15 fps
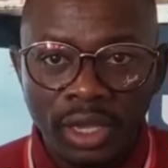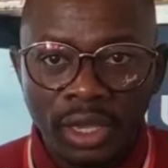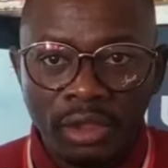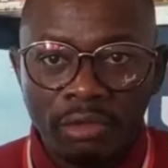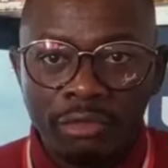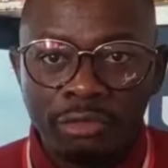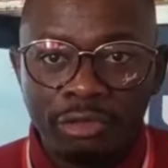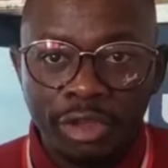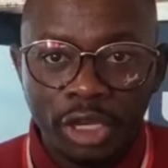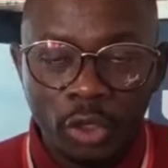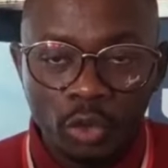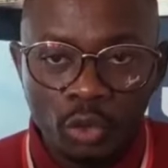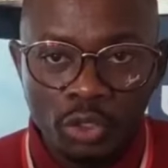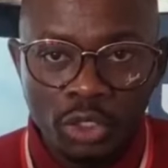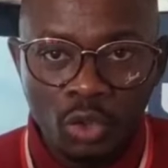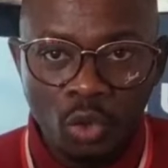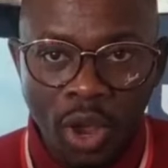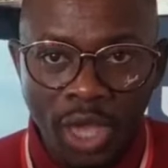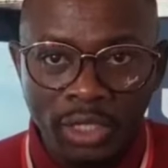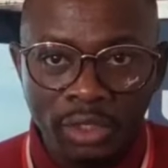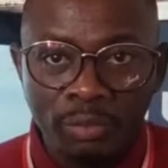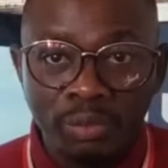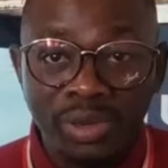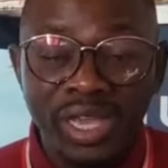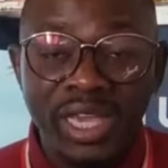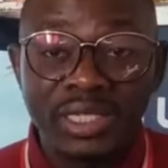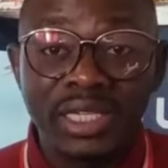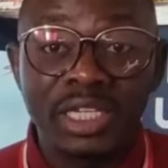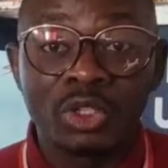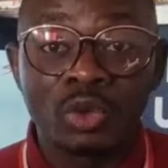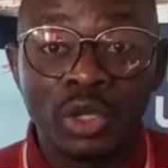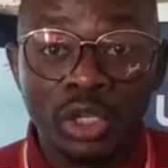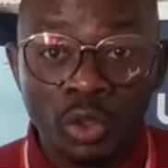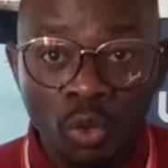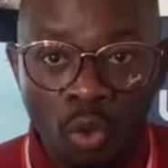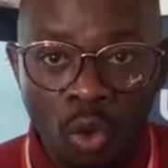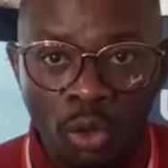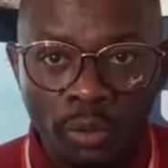very good squad. Players are doing well.